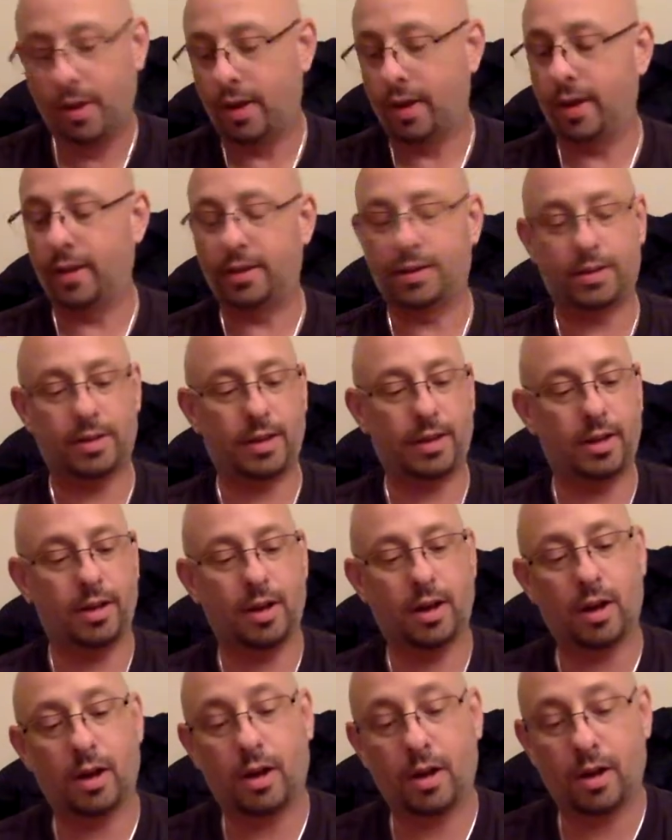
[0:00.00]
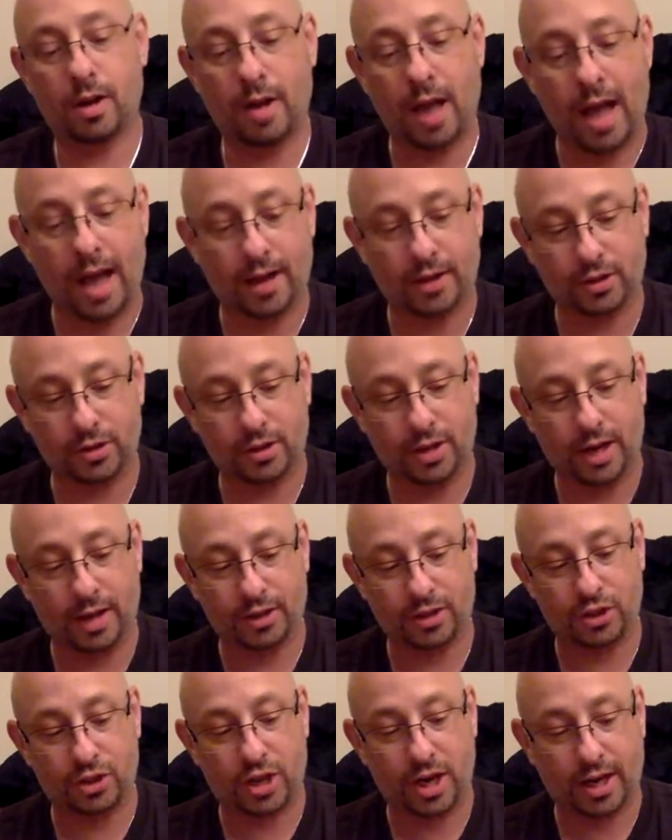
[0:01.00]
It's the, actually you
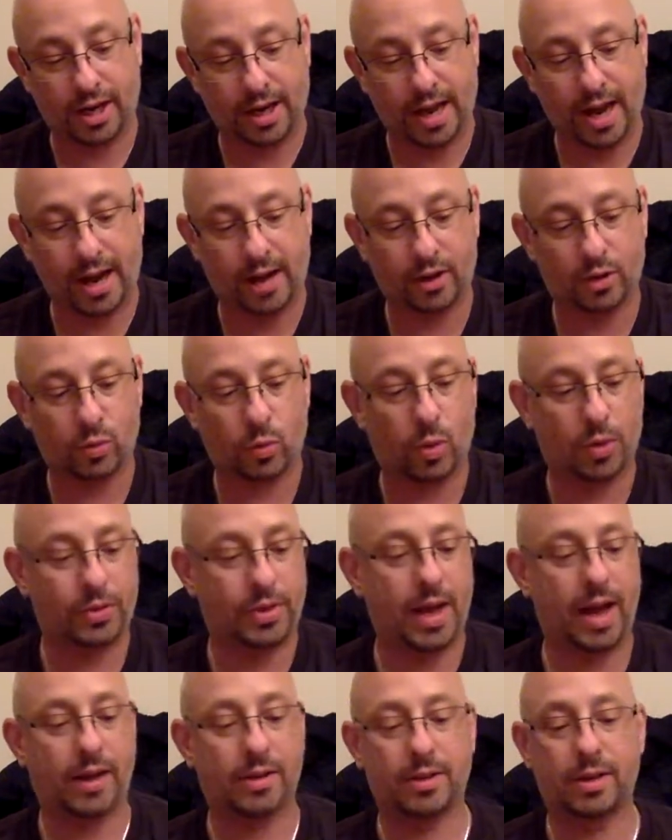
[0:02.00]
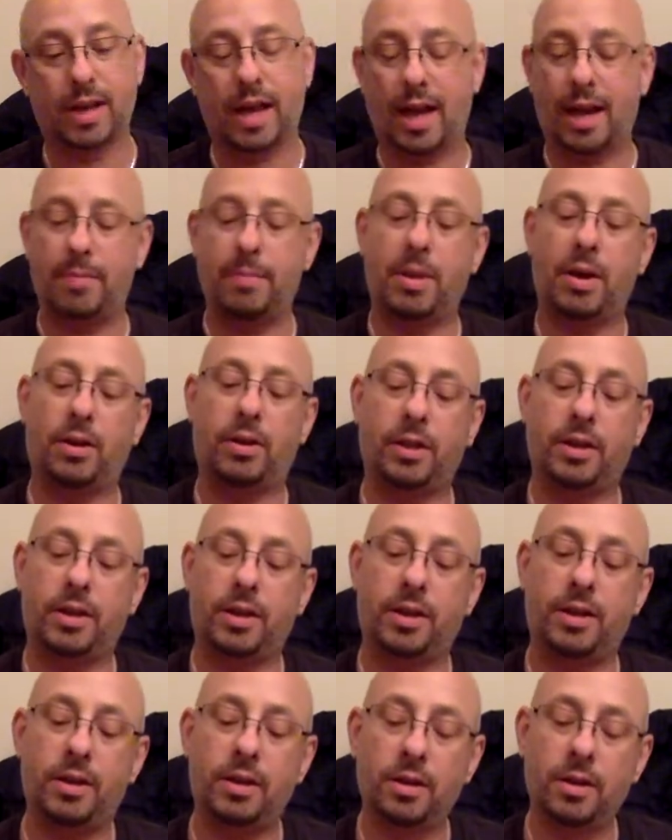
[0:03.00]
guys should check it out. It's 1000
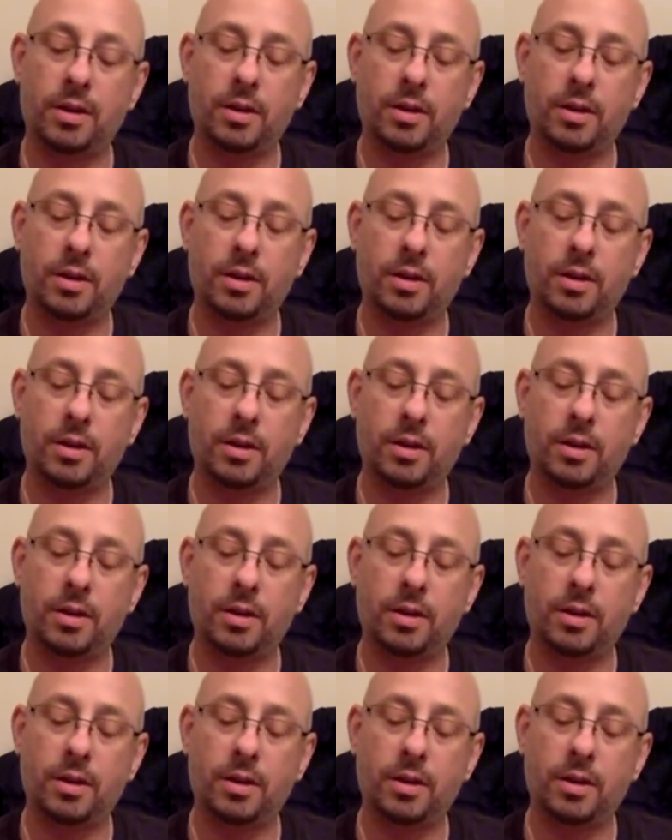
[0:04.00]
MLE.